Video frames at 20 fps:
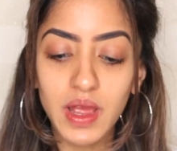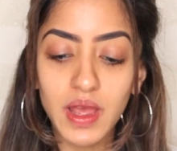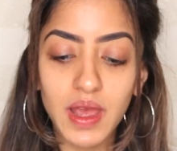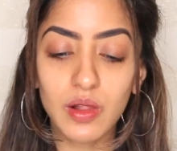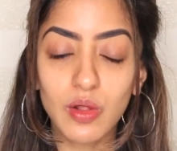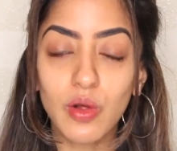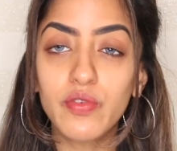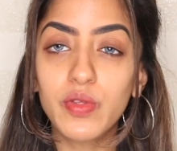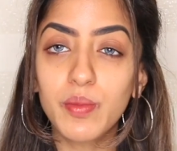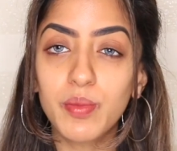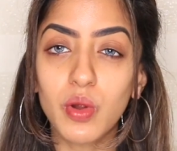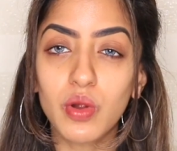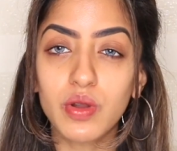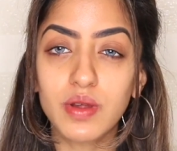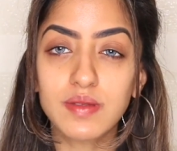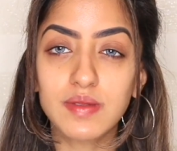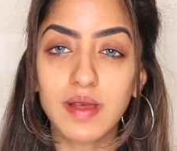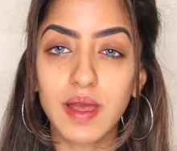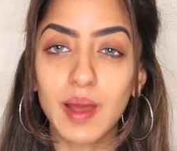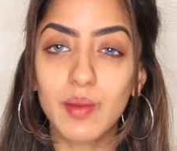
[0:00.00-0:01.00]
A lot of the
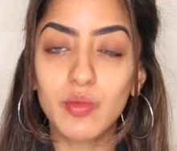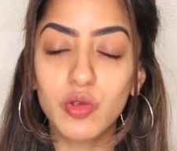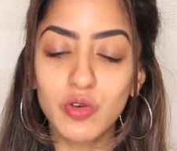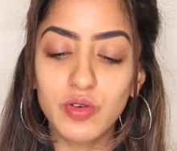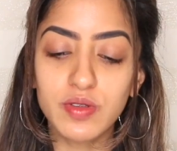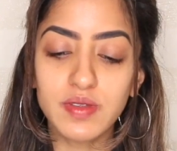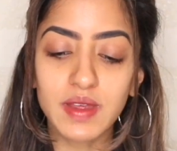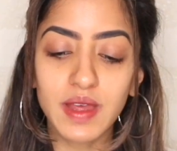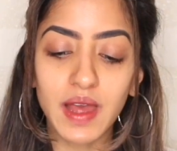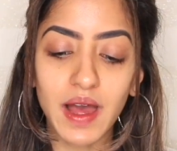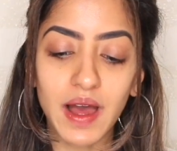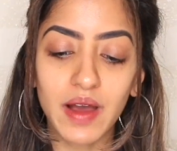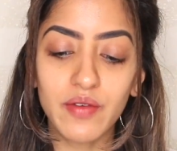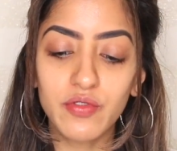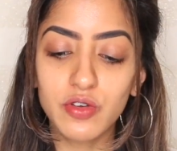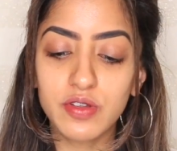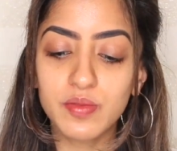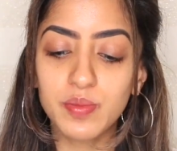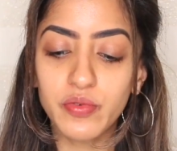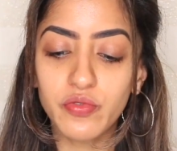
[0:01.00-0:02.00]
products I am using I have
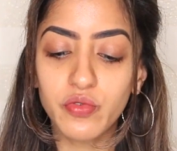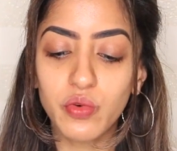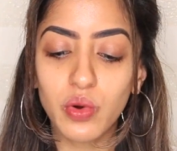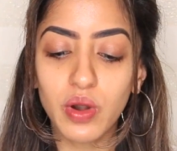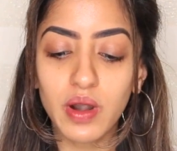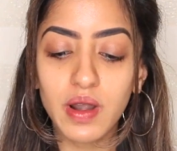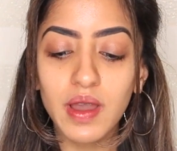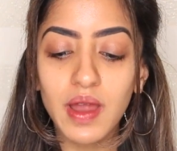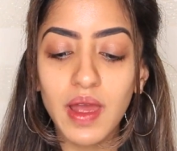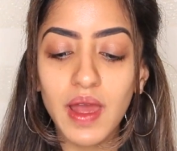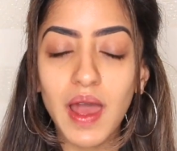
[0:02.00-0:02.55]
used before.